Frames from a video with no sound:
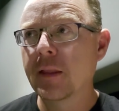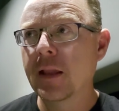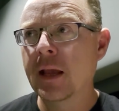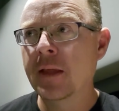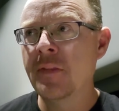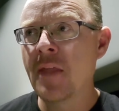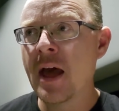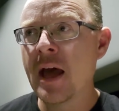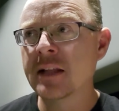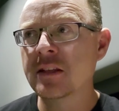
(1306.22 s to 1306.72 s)

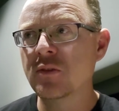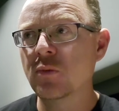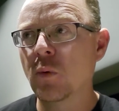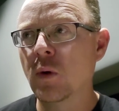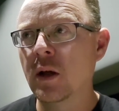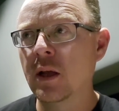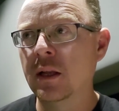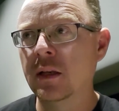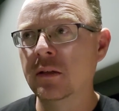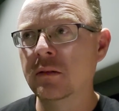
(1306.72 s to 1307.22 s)
And that's
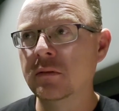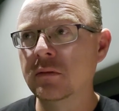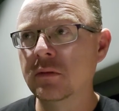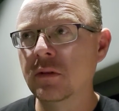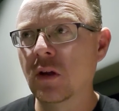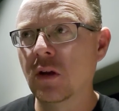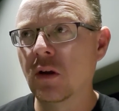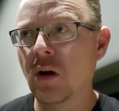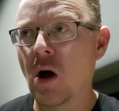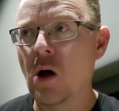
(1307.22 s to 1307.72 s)
what
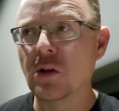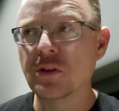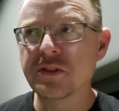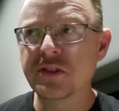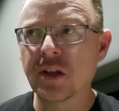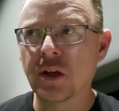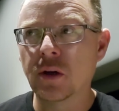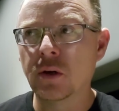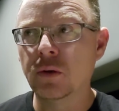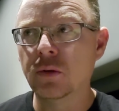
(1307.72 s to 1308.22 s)

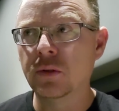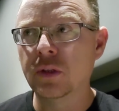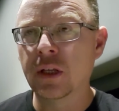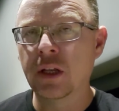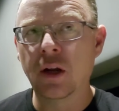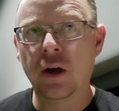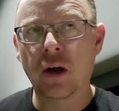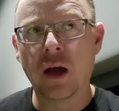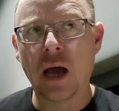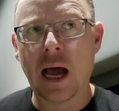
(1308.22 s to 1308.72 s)
also,
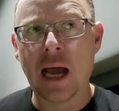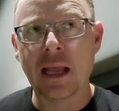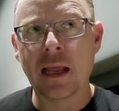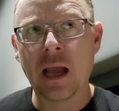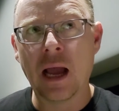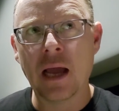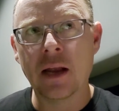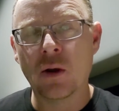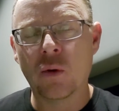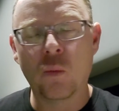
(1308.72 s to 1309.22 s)

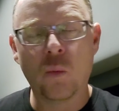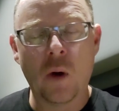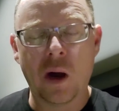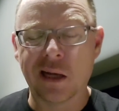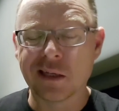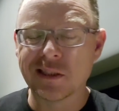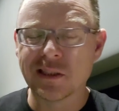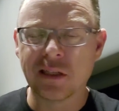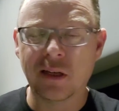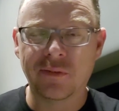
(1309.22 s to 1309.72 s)
I don't
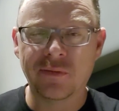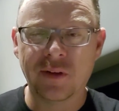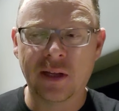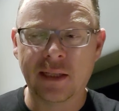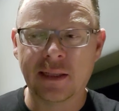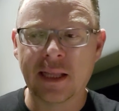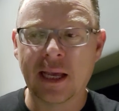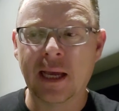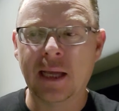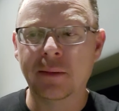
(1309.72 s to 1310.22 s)
watch stuff
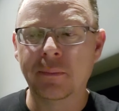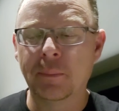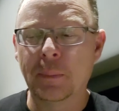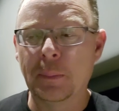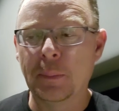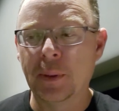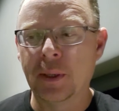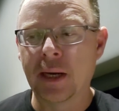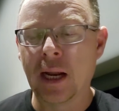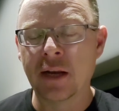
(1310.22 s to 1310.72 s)
like that,
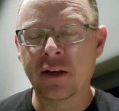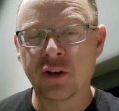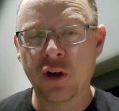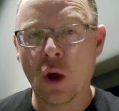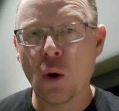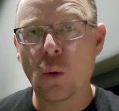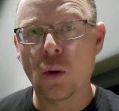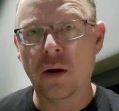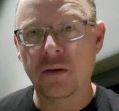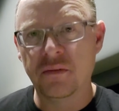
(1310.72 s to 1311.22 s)
but I
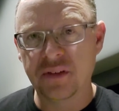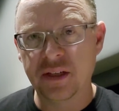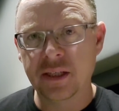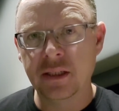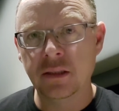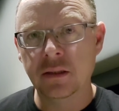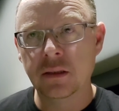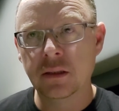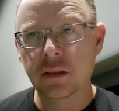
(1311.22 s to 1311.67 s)
know of it.